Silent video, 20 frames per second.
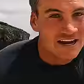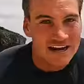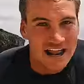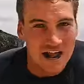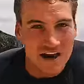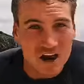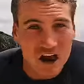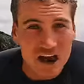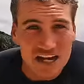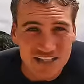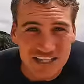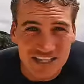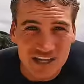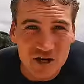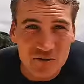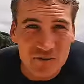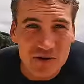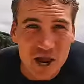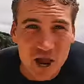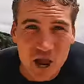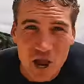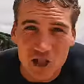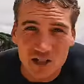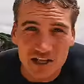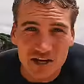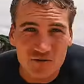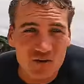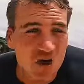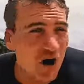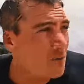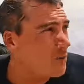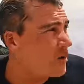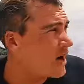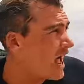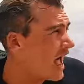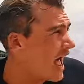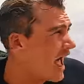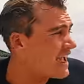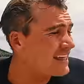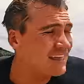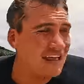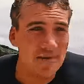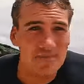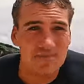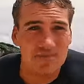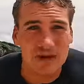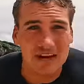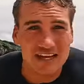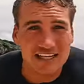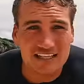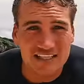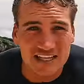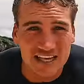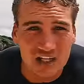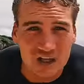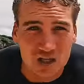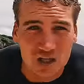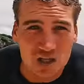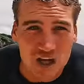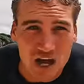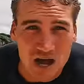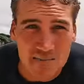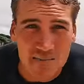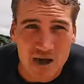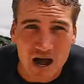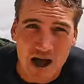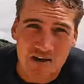Now guys, a little bit earlier on when I ate that bloody sea cucumber,